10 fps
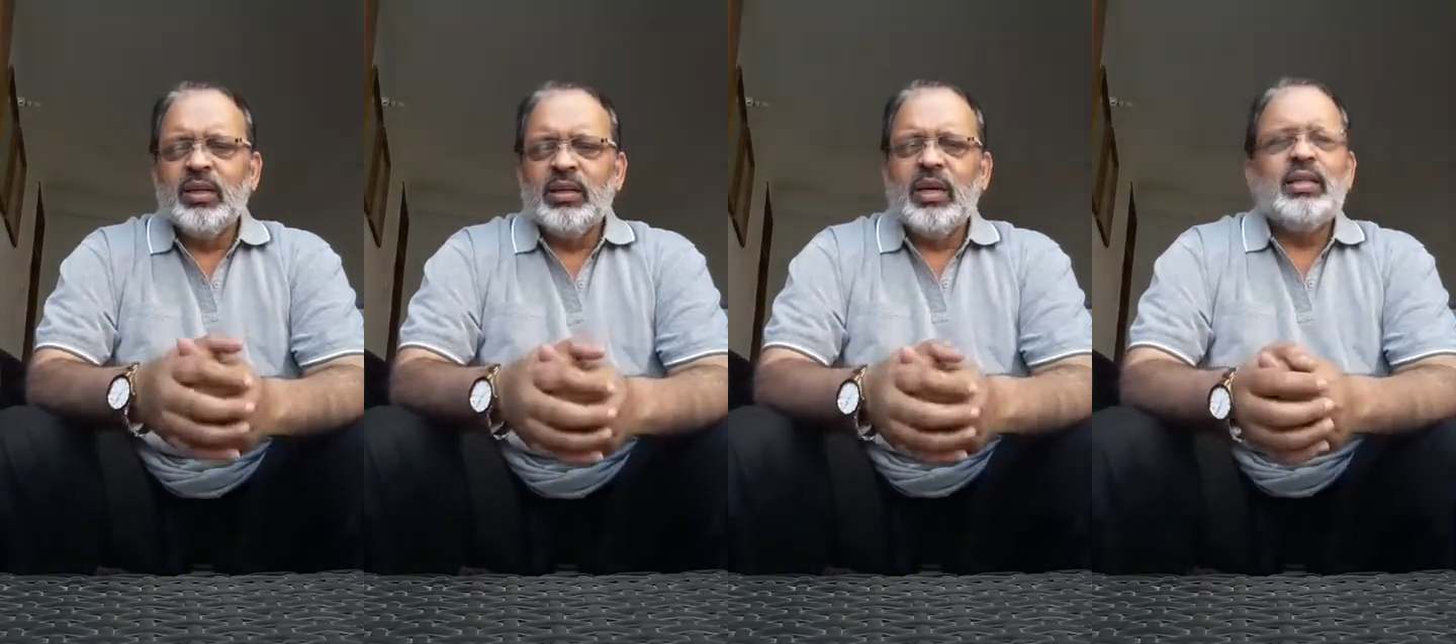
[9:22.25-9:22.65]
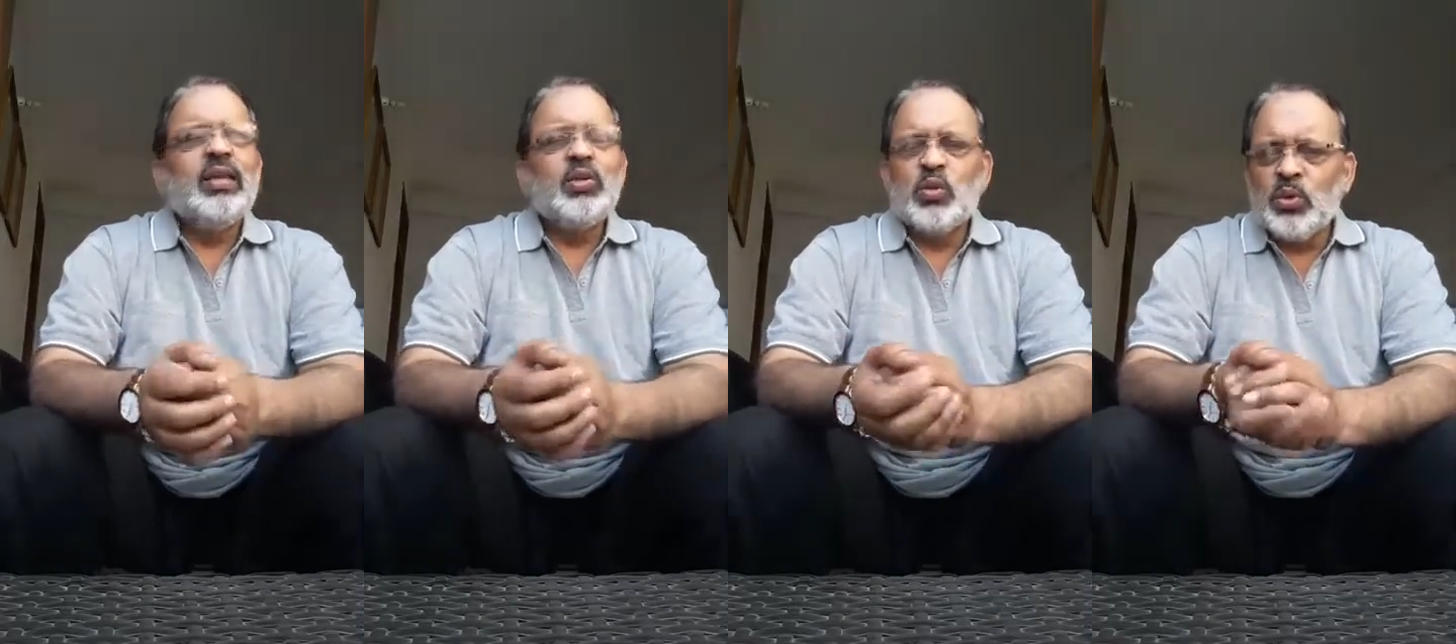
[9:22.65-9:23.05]
I
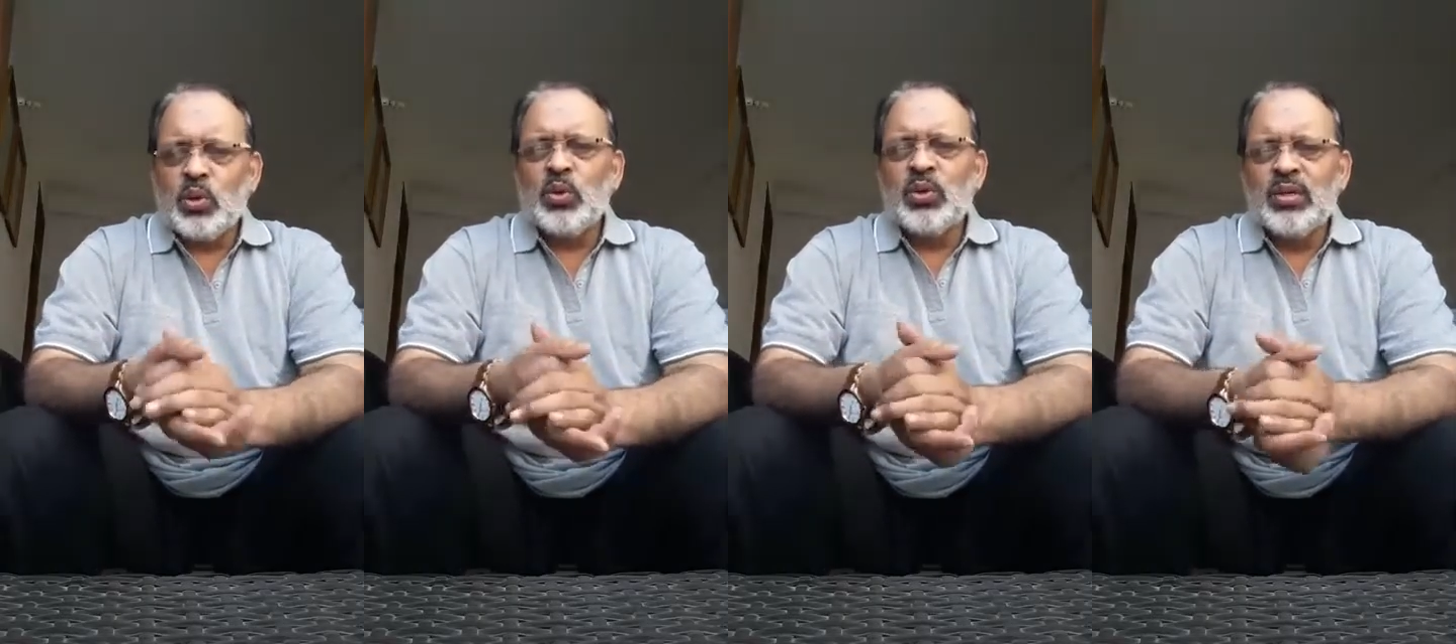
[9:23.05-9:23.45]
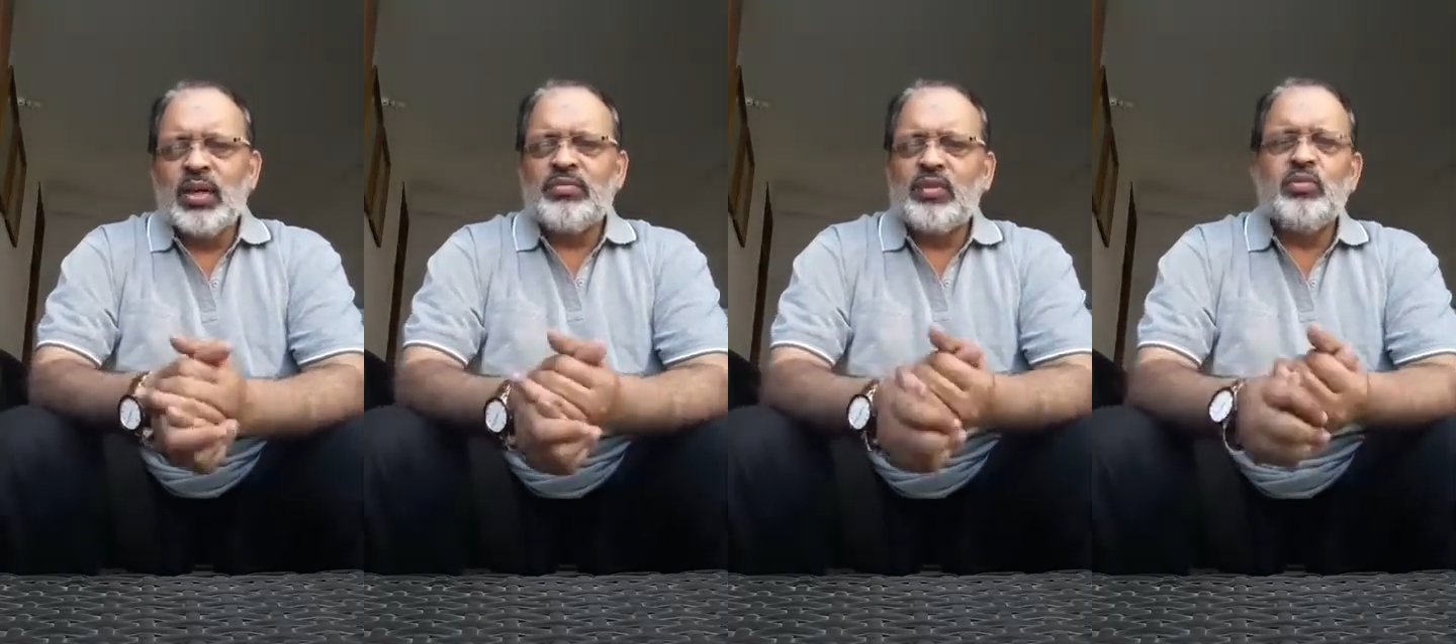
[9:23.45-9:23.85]
think tomorrow, day
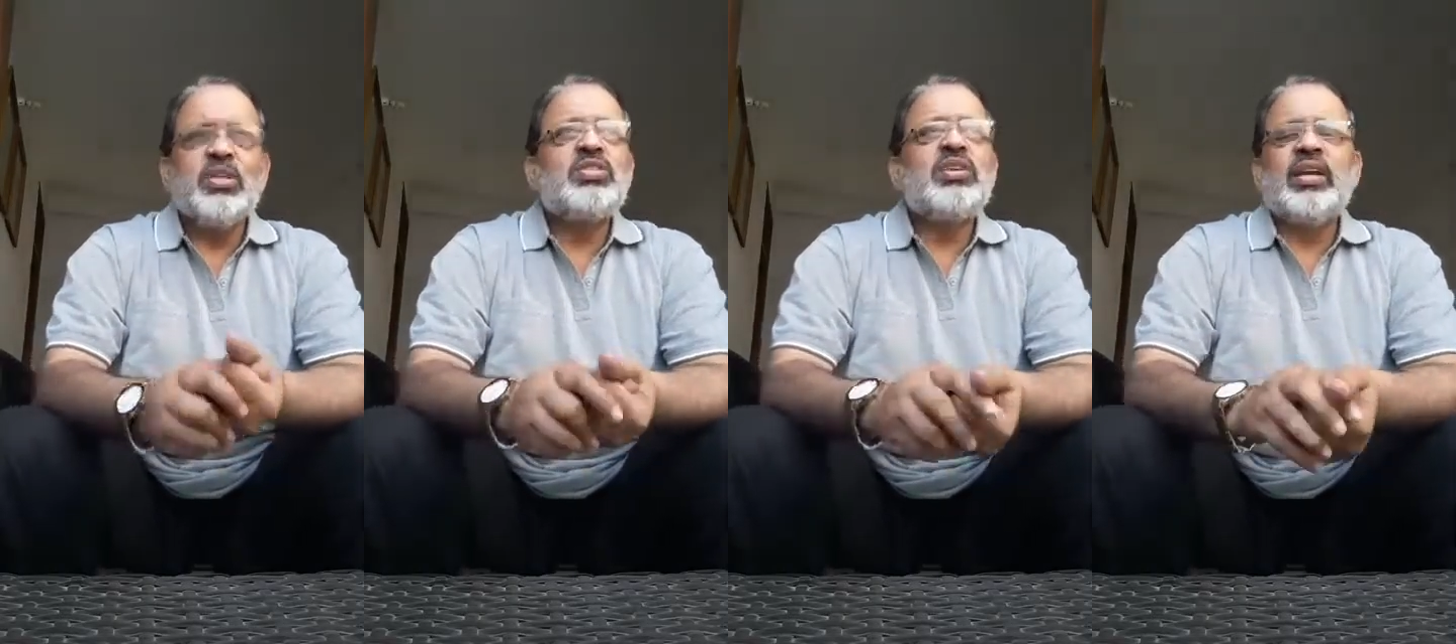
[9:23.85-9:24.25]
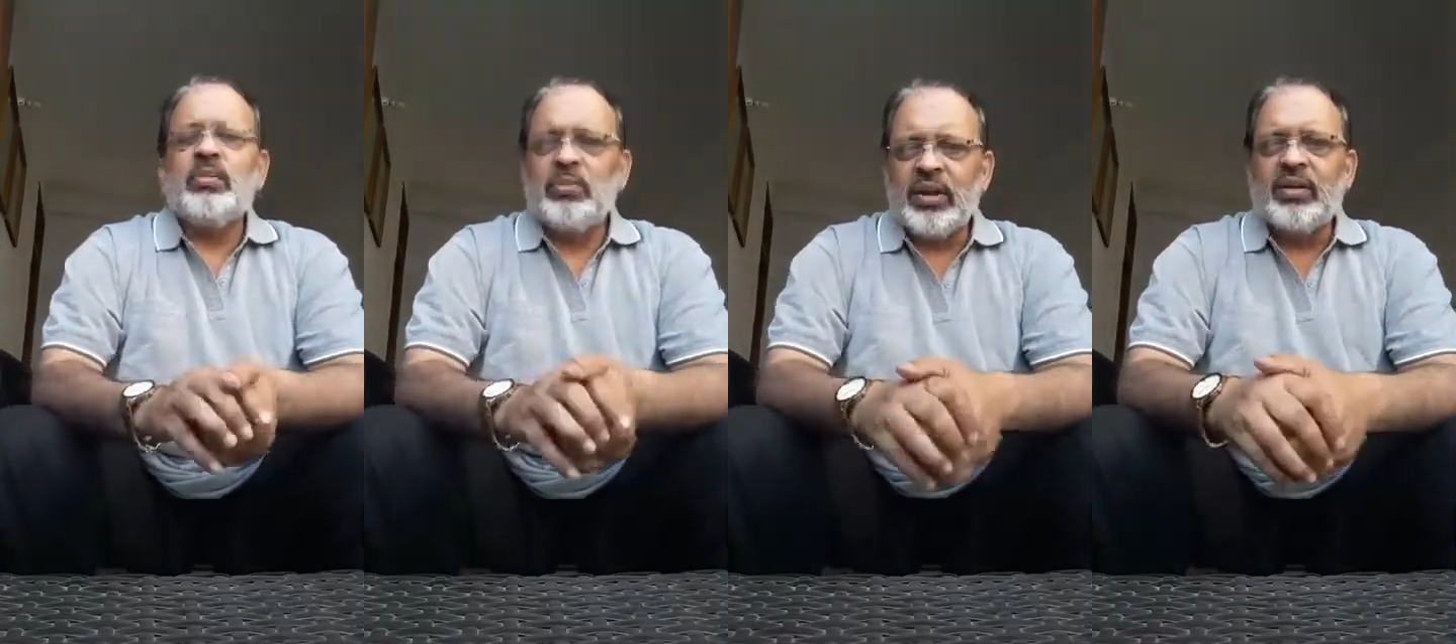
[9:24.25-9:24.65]
after, we must take a
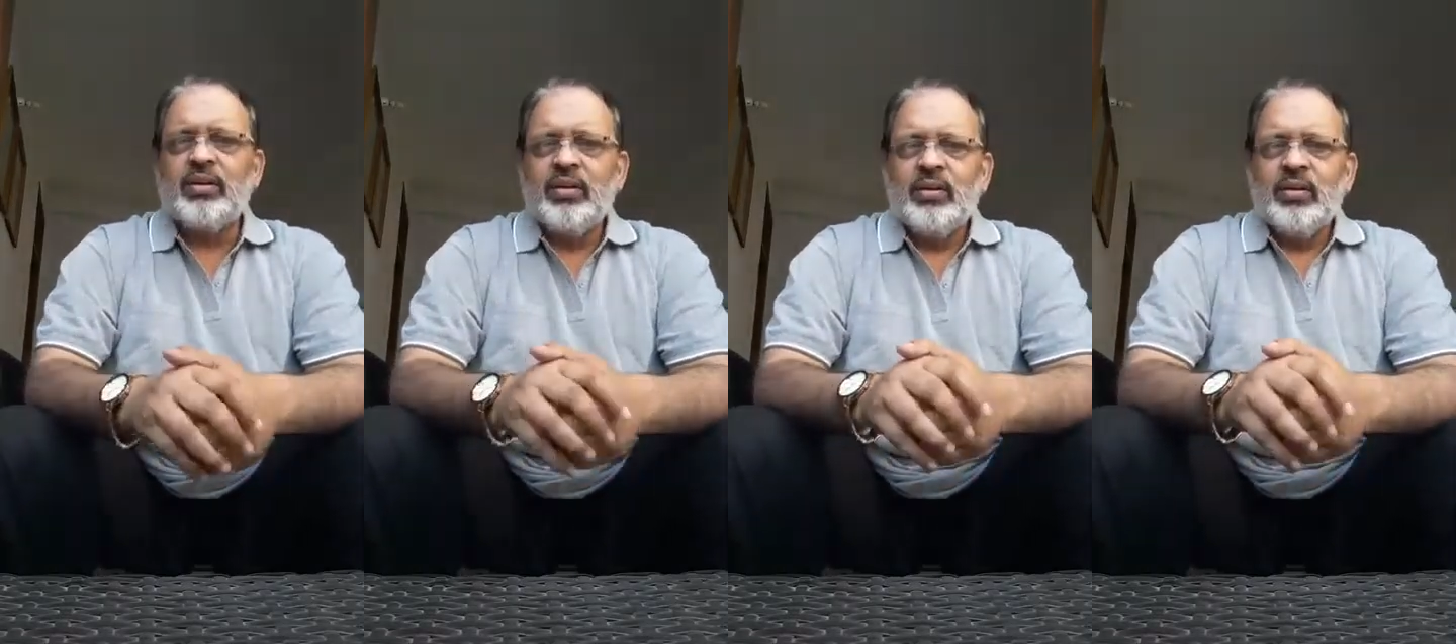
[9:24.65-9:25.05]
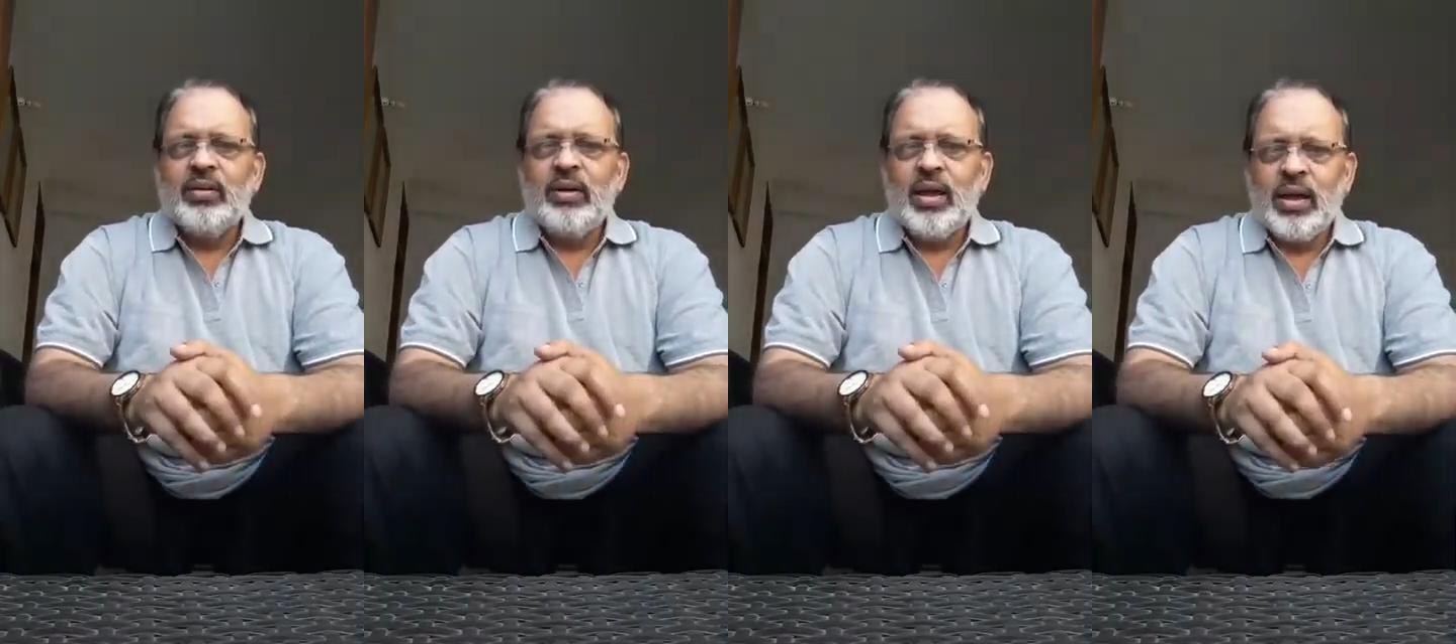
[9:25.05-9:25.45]
break
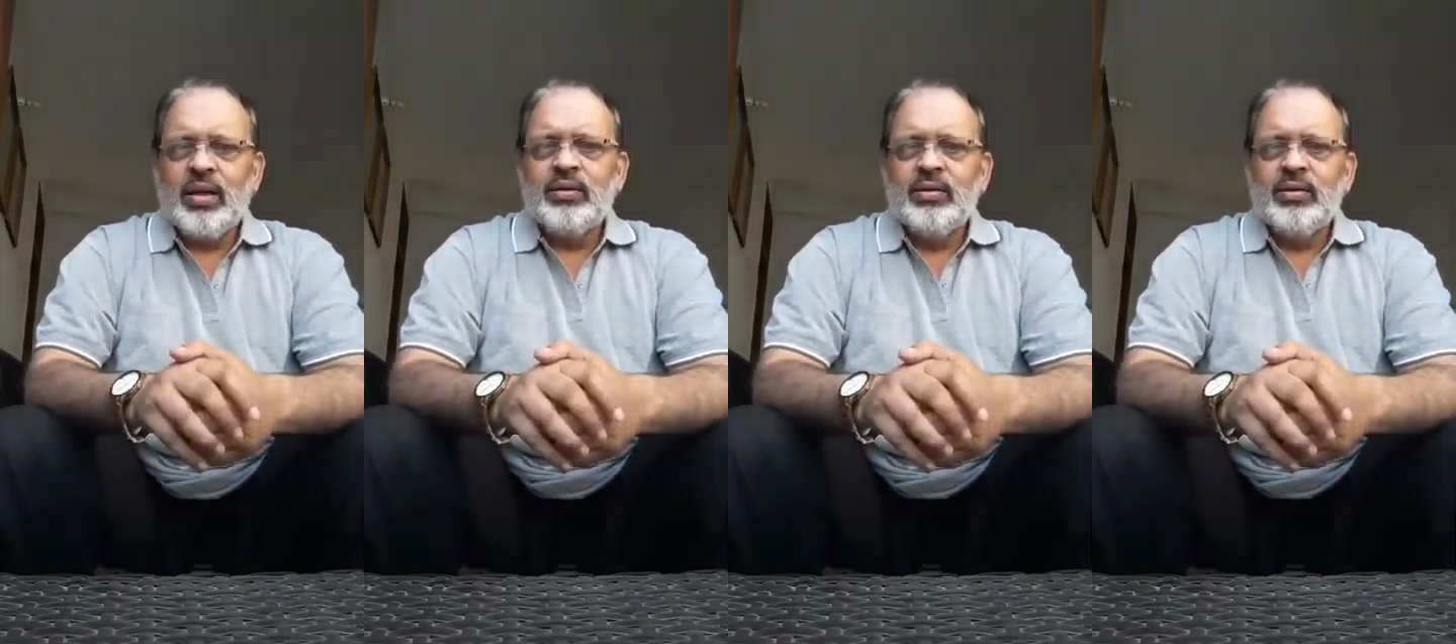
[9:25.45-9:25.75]
and